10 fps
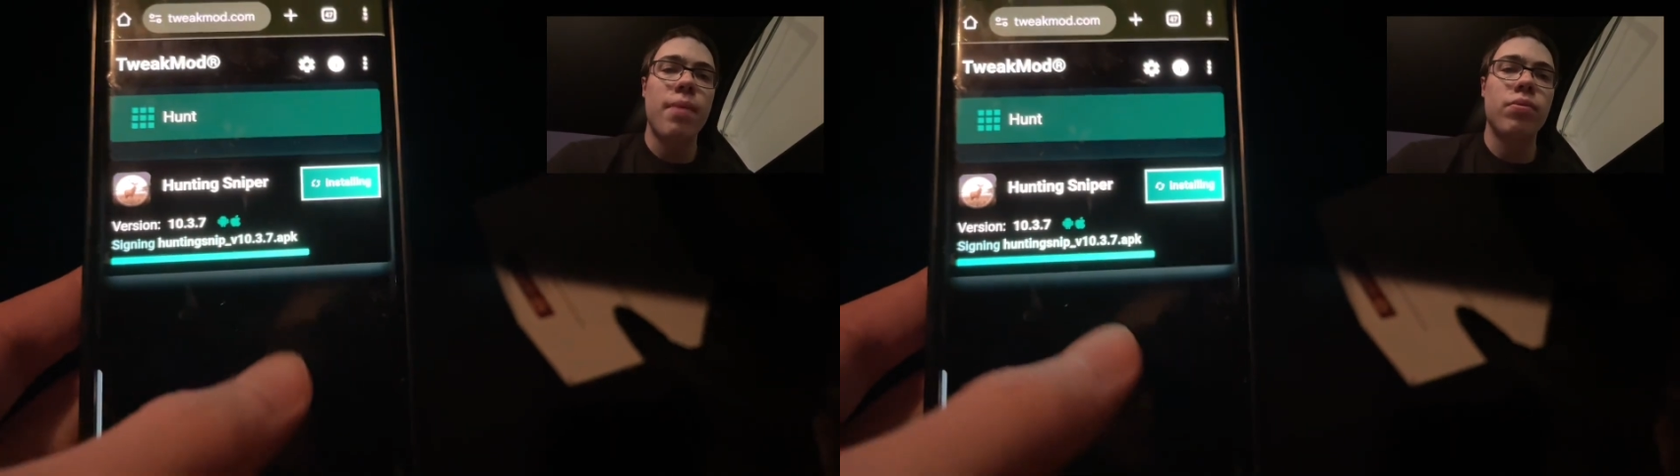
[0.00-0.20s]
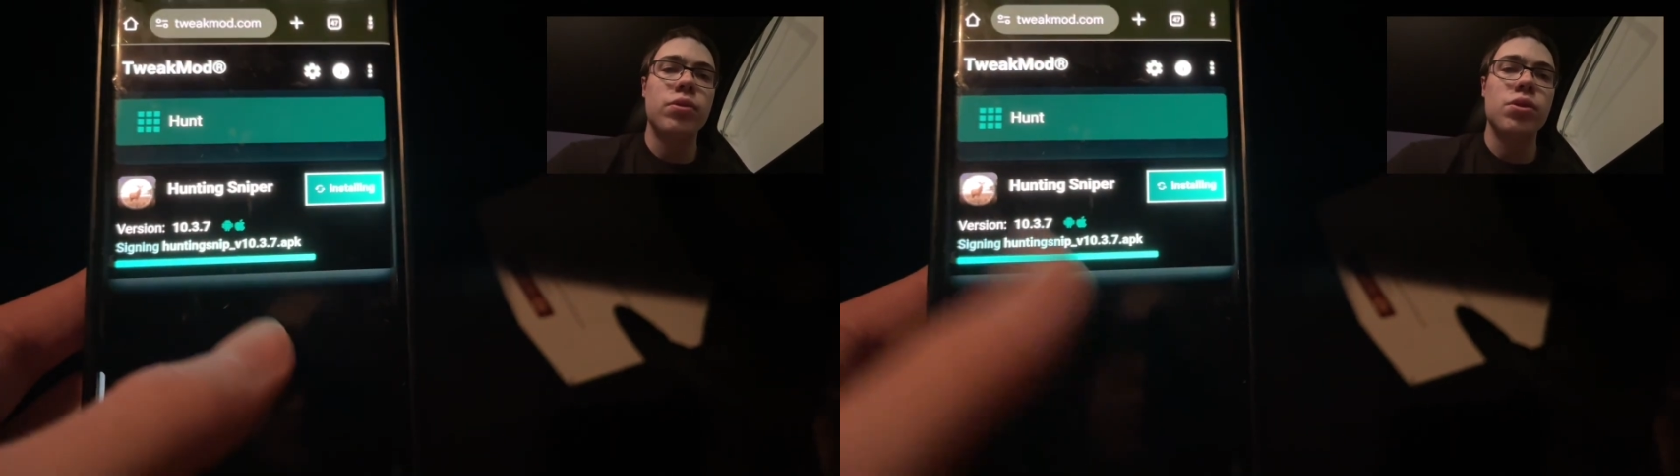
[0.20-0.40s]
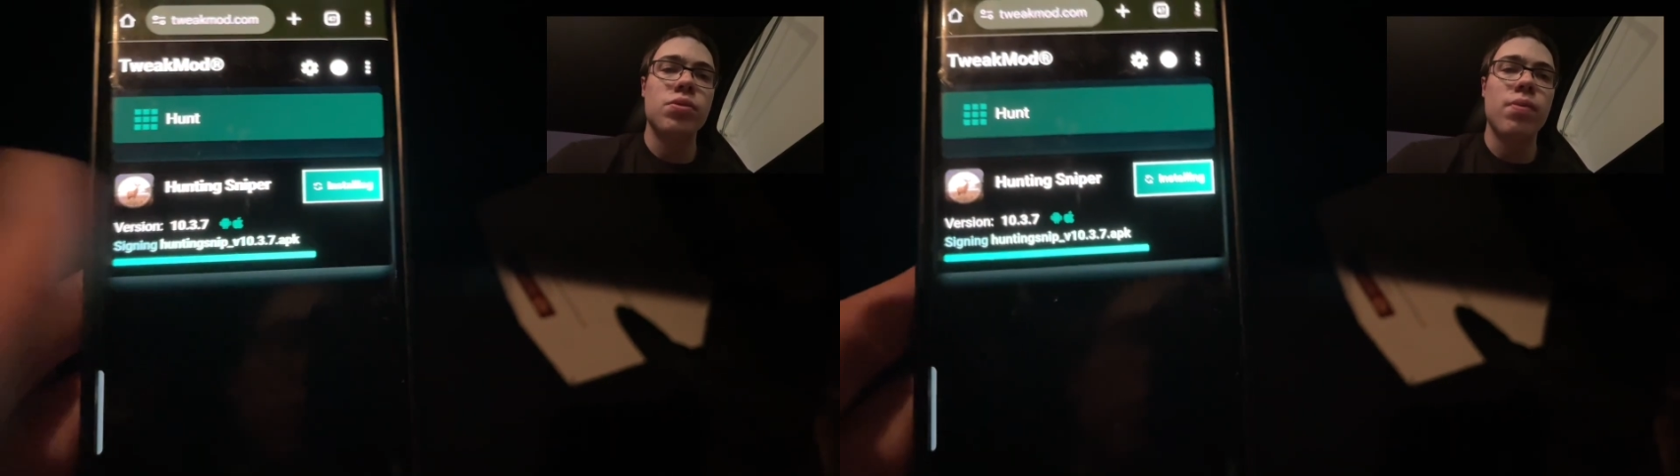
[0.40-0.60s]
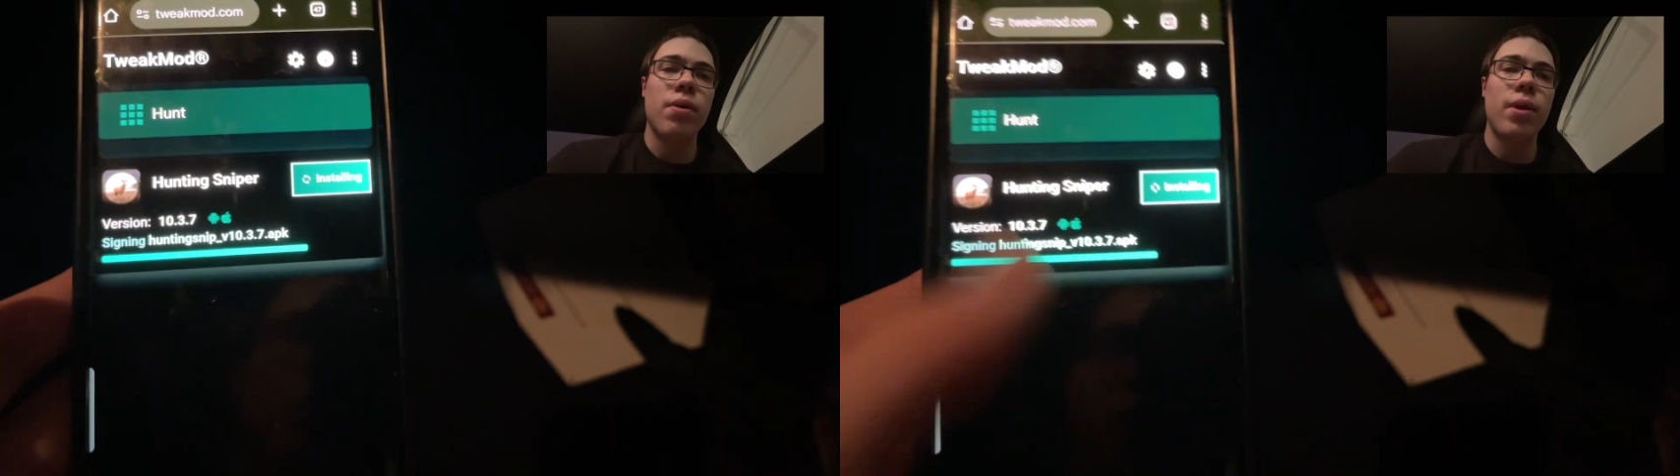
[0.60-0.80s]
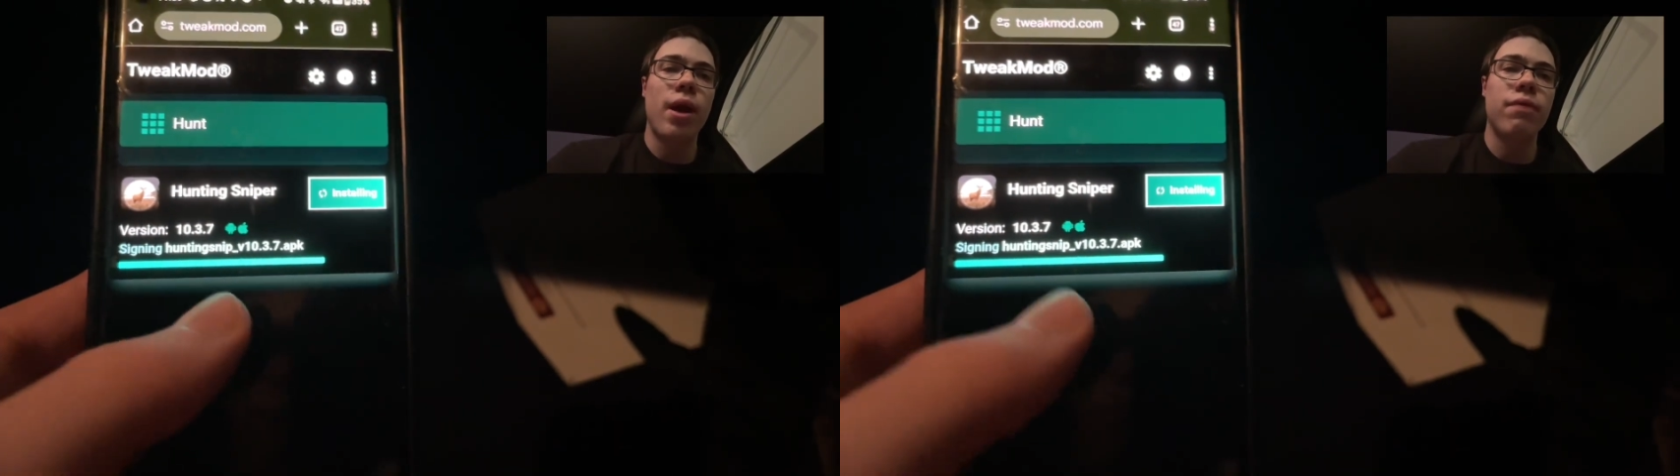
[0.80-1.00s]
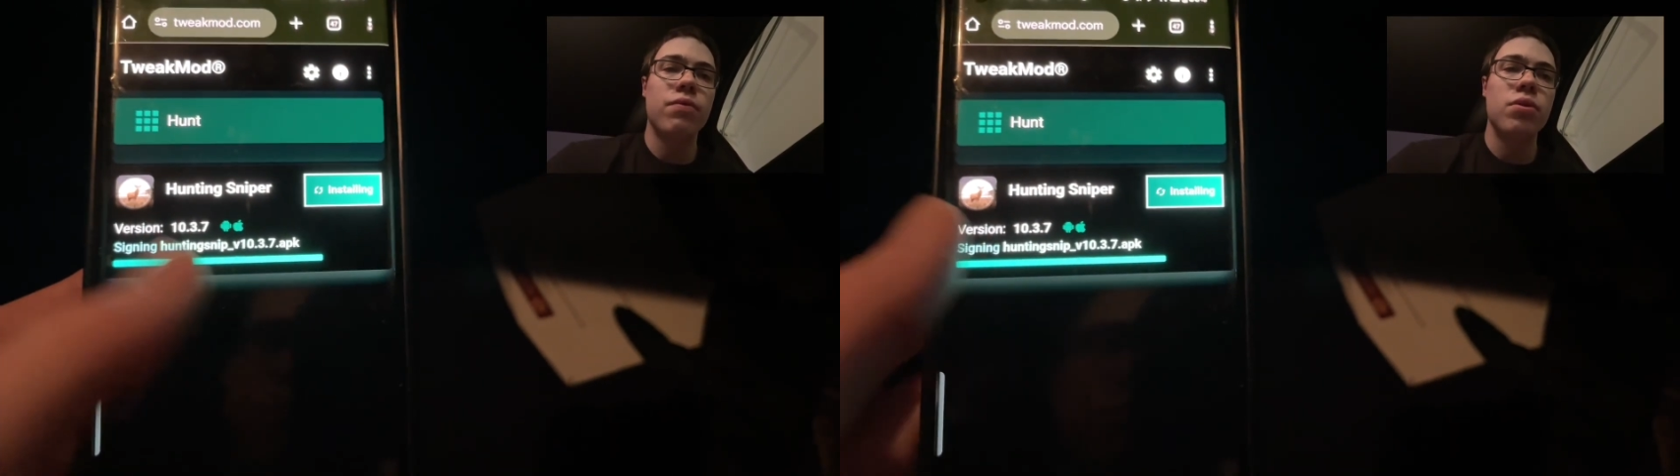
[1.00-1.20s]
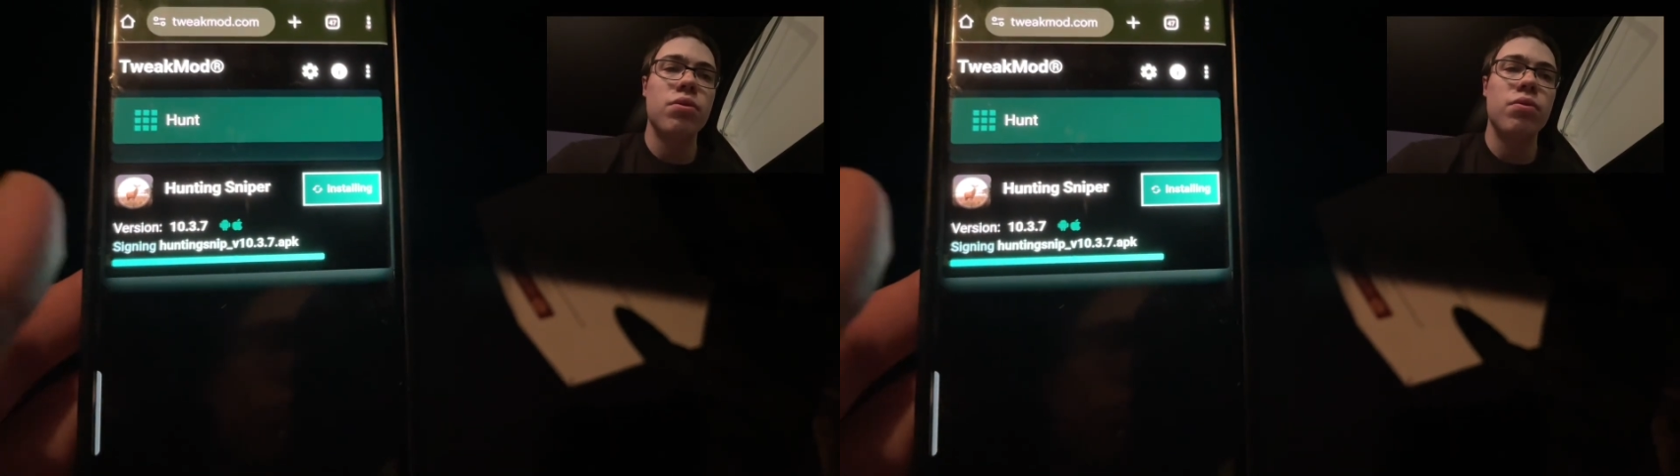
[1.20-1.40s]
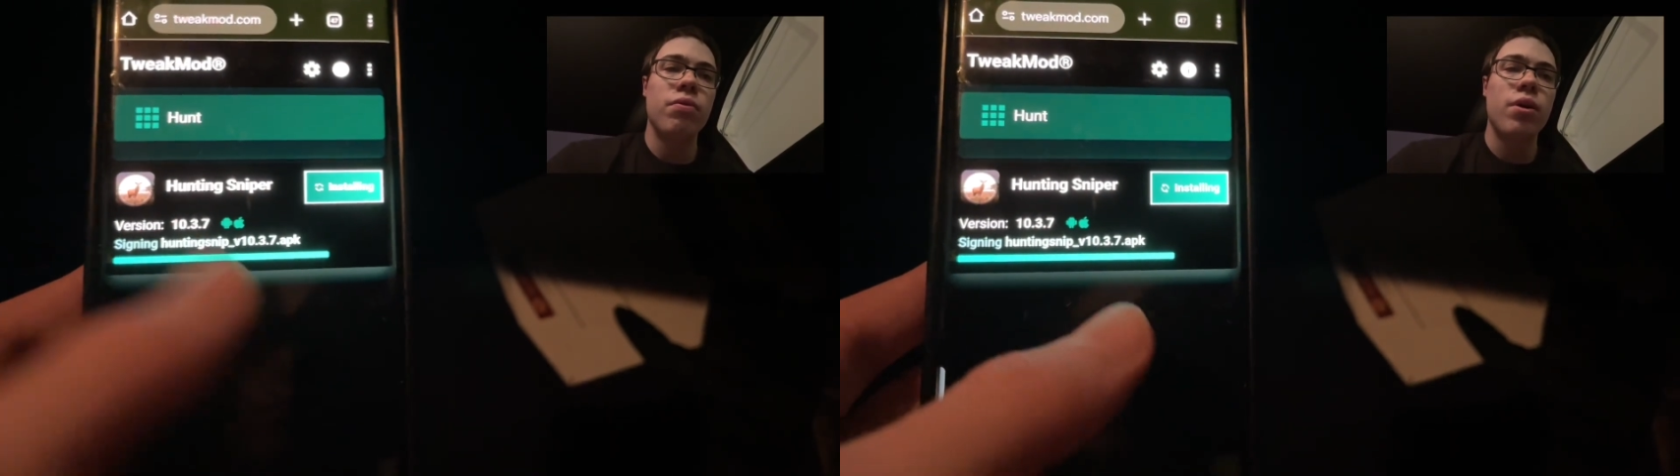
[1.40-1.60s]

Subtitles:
which is where we have to do